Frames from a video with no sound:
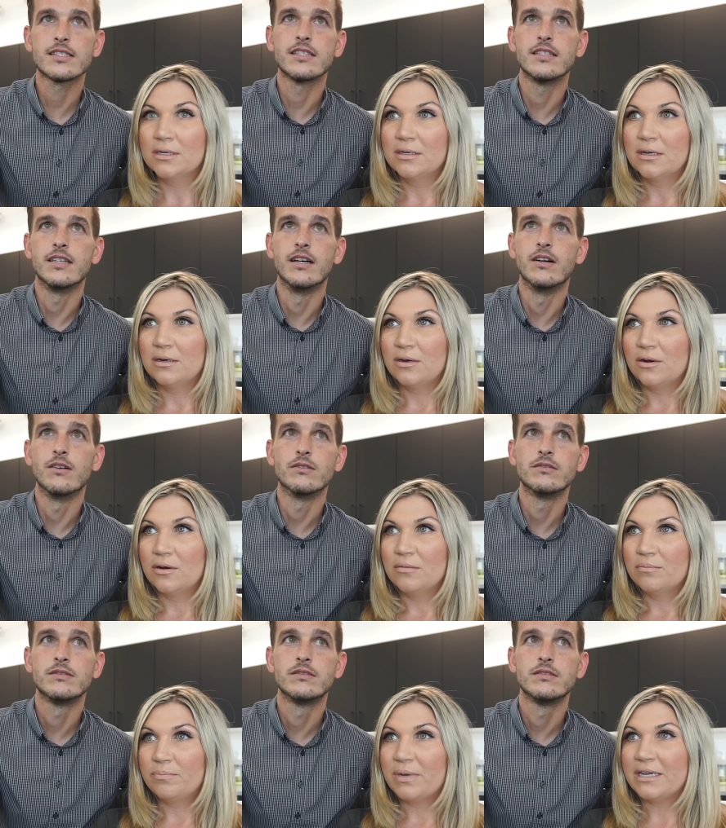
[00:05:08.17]
Speaker 1: and
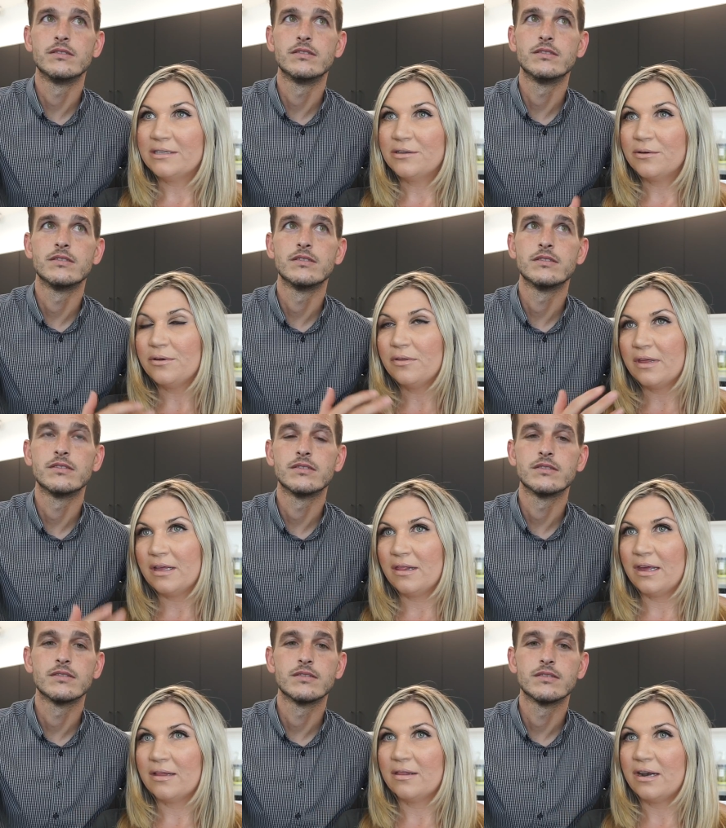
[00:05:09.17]
no. But don't you think
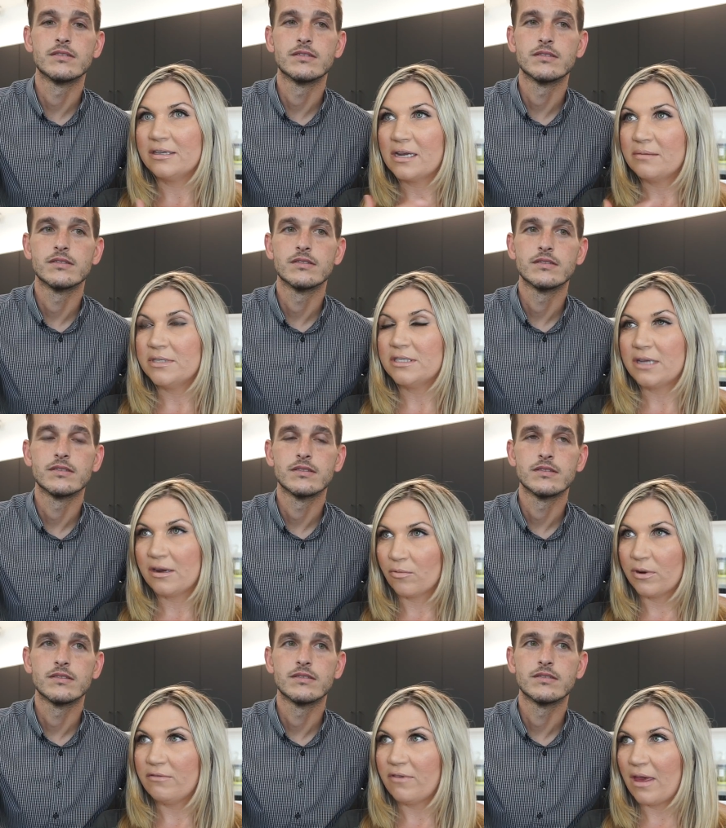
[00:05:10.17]
like a lot of times it's like
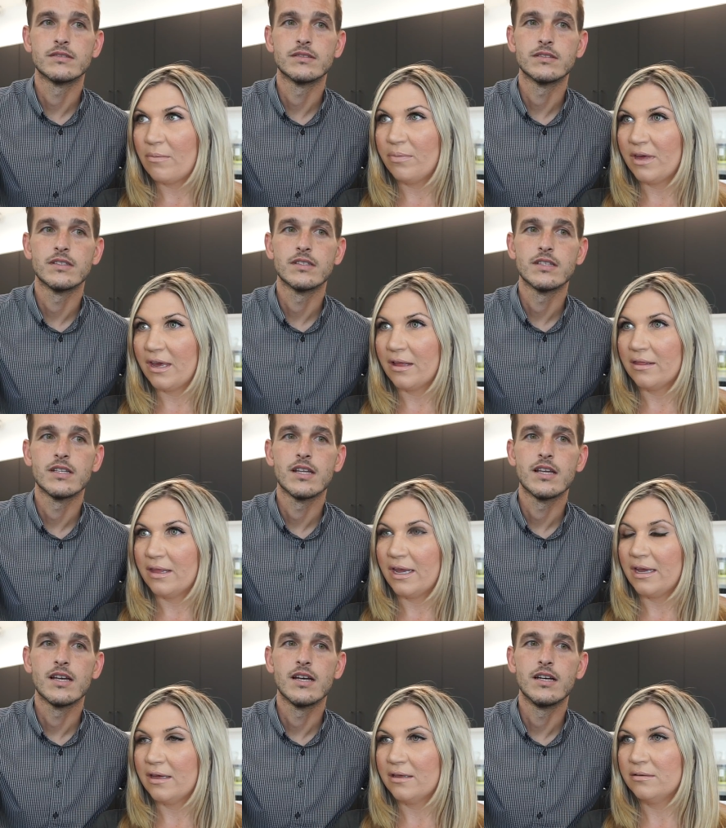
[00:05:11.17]
revamping,
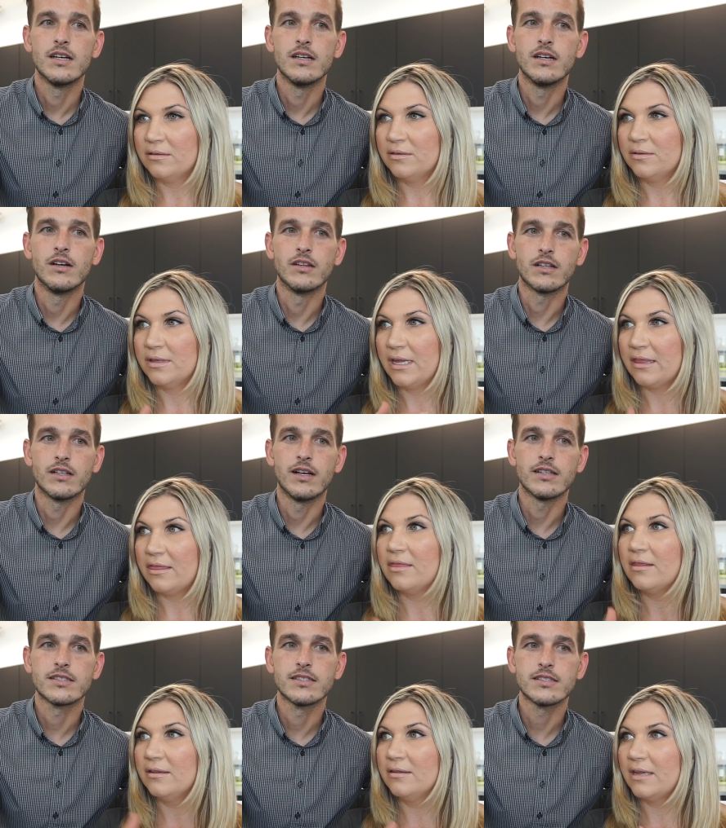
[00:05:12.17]
like Other like
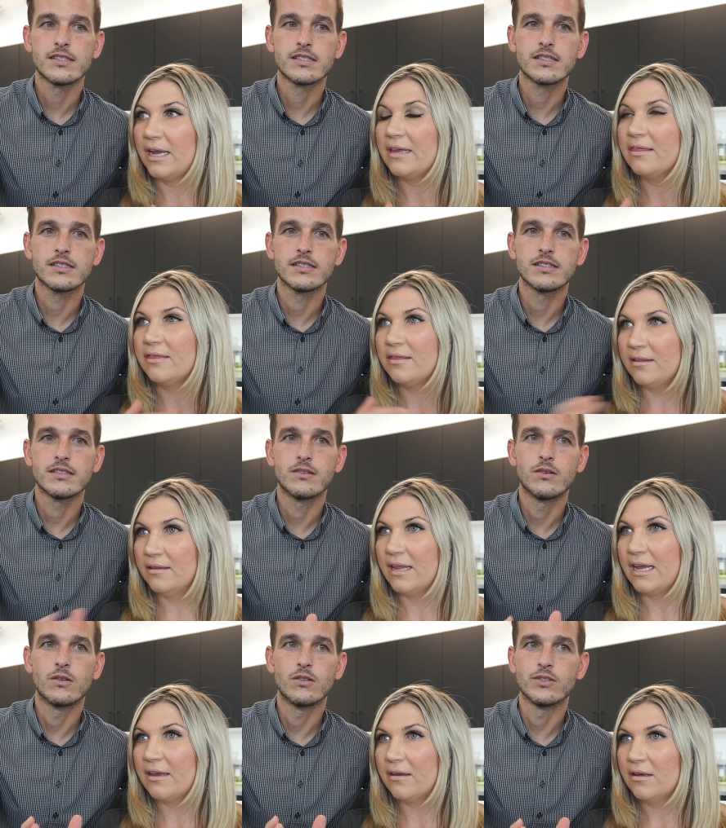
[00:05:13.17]
classes, like
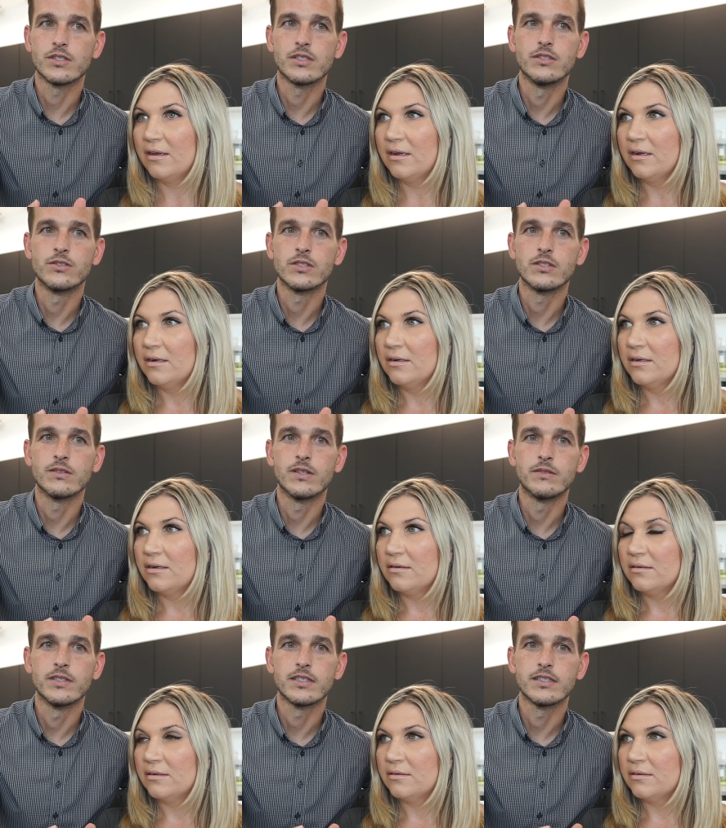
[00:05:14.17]
like or
Speaker 2: just in general
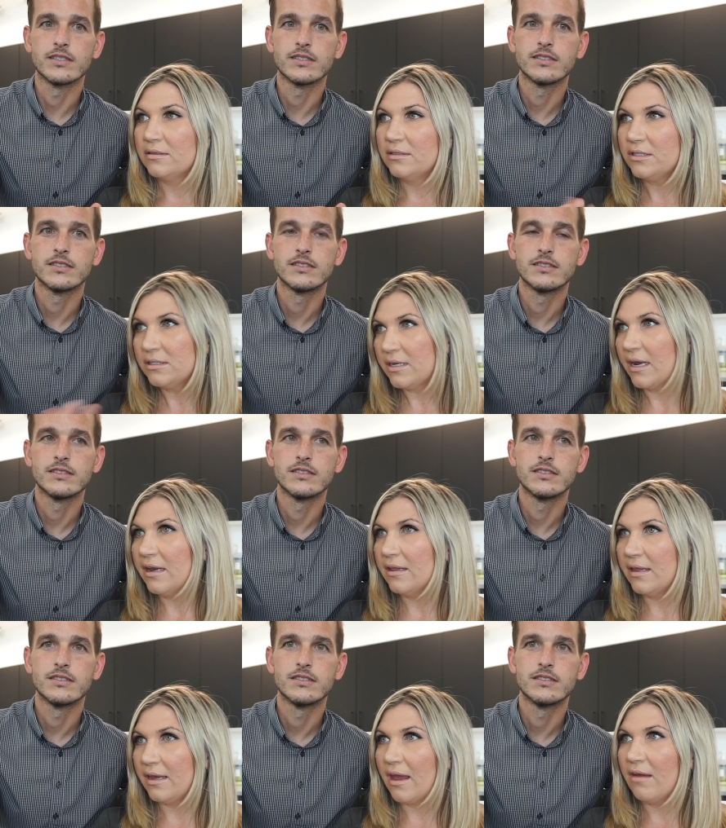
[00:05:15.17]
Speaker 1: just kind
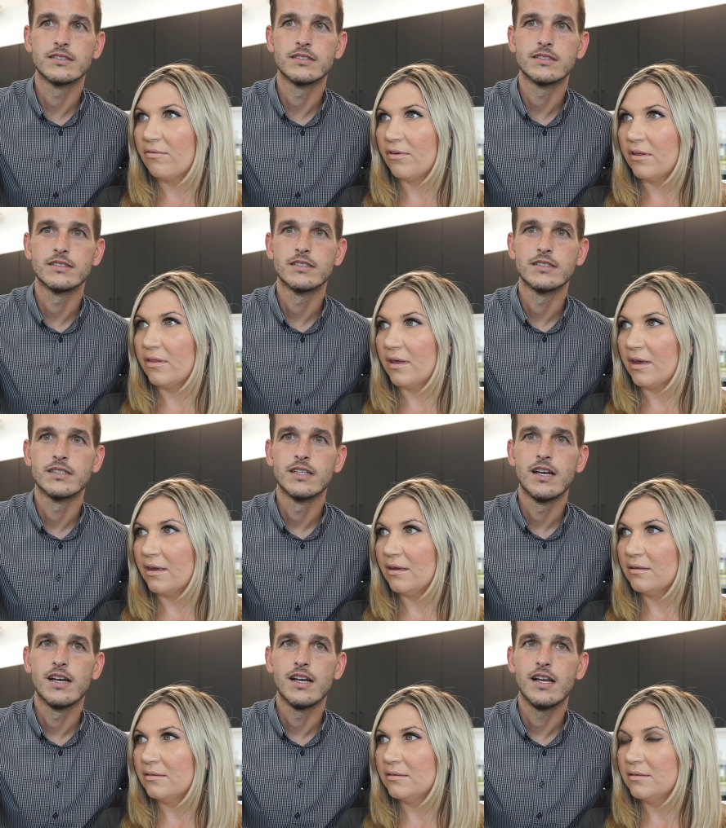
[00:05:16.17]
of like
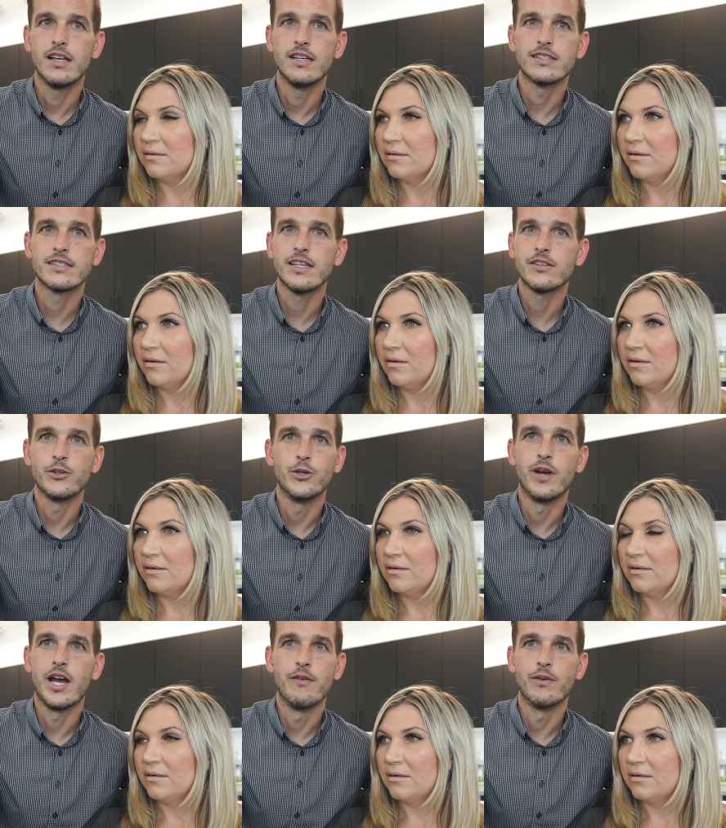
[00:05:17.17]
everything.
Speaker 2: It's either
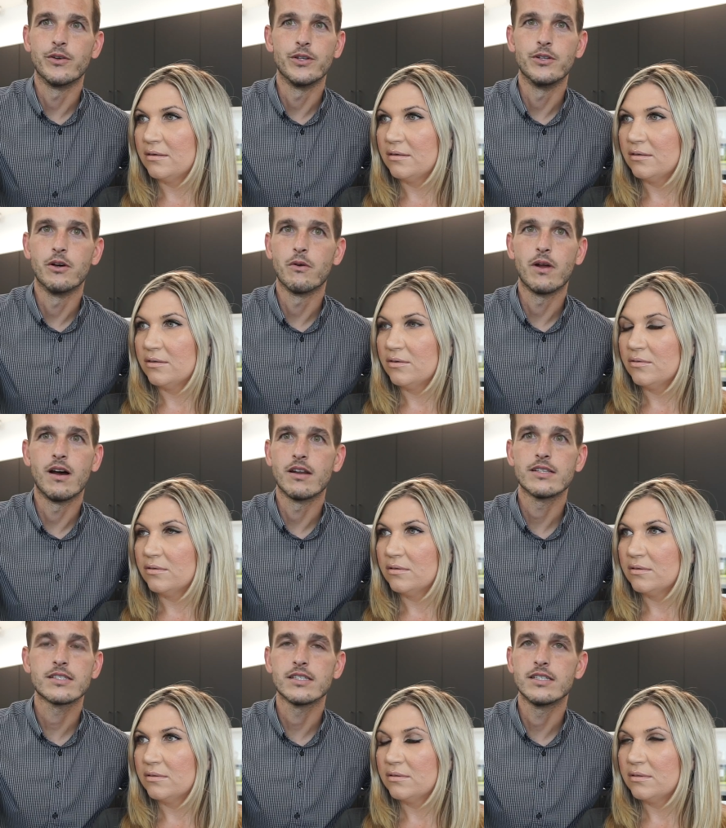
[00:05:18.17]
you have it or you don't,
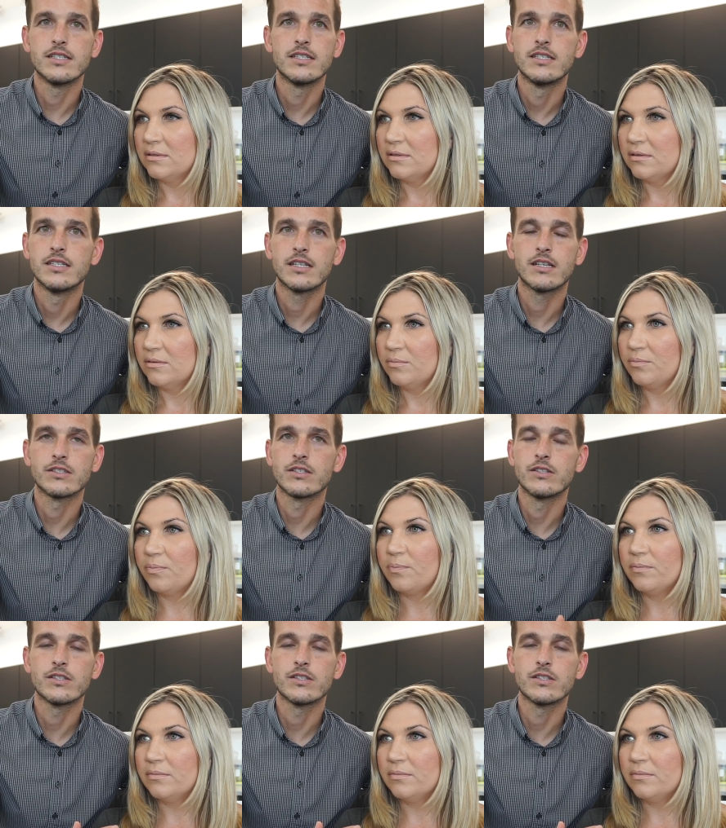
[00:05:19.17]
honestly. Because there was